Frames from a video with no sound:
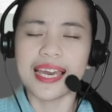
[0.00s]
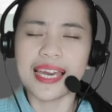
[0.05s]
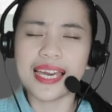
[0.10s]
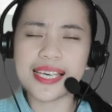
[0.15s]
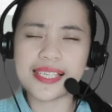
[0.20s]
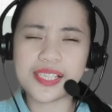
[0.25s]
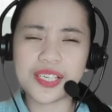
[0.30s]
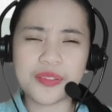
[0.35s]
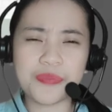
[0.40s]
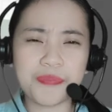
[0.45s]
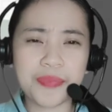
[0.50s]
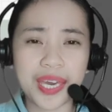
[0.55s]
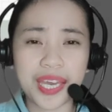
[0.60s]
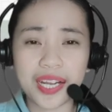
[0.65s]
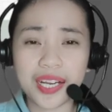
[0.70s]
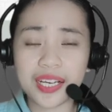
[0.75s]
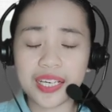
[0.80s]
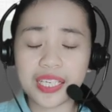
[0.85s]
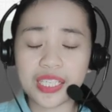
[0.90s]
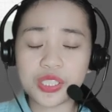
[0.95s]
Is it
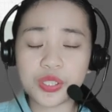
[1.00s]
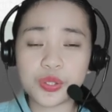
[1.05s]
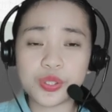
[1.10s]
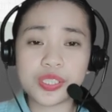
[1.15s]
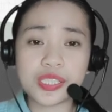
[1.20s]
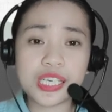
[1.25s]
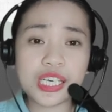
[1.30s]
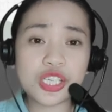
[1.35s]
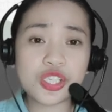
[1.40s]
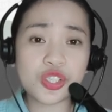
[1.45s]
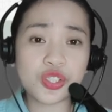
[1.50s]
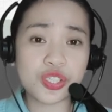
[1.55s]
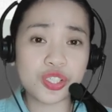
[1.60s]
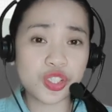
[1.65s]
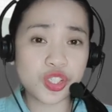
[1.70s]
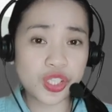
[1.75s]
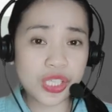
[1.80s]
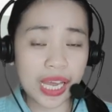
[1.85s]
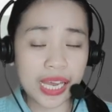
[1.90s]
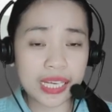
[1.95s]
merely to teach the
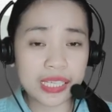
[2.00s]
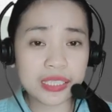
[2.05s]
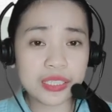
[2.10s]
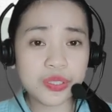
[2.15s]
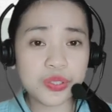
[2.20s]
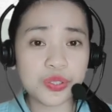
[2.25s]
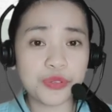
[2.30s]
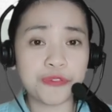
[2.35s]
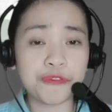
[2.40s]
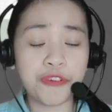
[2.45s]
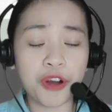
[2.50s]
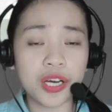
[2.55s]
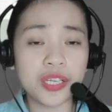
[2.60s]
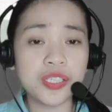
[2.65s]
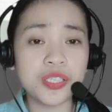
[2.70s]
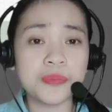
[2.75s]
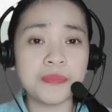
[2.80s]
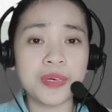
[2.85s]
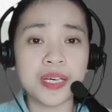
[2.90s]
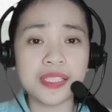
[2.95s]
child the
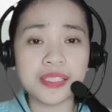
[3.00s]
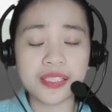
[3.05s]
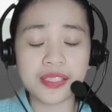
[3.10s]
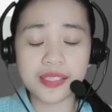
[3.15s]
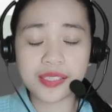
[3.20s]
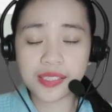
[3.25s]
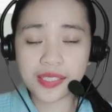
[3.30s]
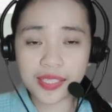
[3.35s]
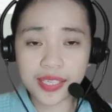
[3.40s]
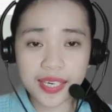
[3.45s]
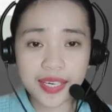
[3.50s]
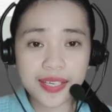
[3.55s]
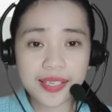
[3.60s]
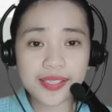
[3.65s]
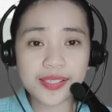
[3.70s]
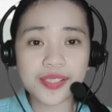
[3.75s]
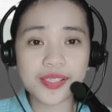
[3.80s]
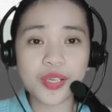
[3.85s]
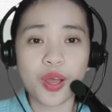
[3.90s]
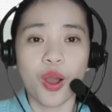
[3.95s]
fundamental
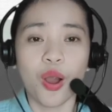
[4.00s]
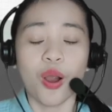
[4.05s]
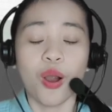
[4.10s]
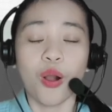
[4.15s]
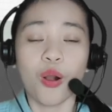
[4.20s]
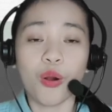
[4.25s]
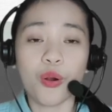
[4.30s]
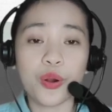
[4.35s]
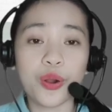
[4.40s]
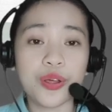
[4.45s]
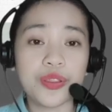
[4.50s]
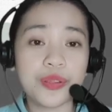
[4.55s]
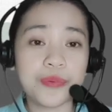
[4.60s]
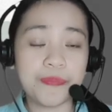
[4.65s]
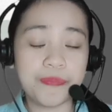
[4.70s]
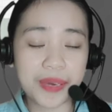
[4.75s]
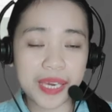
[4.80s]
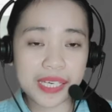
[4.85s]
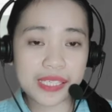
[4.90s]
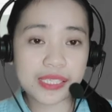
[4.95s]
skills or the
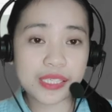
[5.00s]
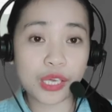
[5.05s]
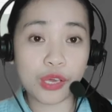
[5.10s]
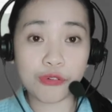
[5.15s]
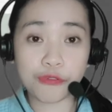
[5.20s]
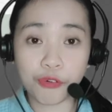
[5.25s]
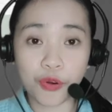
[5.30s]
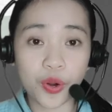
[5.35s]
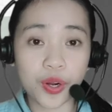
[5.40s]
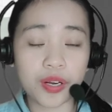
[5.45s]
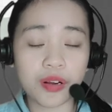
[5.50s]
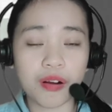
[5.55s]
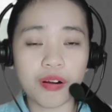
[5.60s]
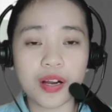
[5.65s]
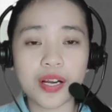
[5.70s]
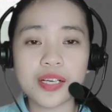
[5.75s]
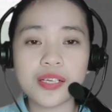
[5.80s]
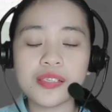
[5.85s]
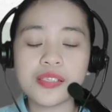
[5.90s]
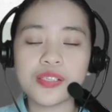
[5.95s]
basic 4
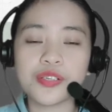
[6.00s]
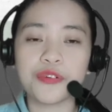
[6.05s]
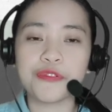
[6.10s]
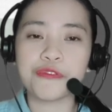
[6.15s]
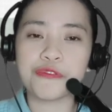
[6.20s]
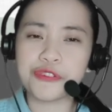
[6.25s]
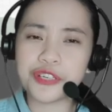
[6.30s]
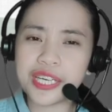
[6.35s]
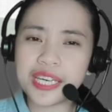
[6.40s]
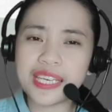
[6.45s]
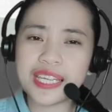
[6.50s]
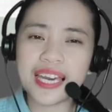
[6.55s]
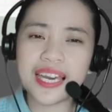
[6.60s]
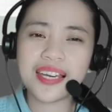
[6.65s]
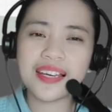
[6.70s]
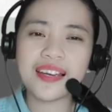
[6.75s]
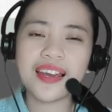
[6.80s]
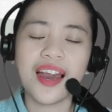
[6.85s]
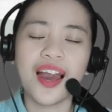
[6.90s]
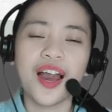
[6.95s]
R's of reading,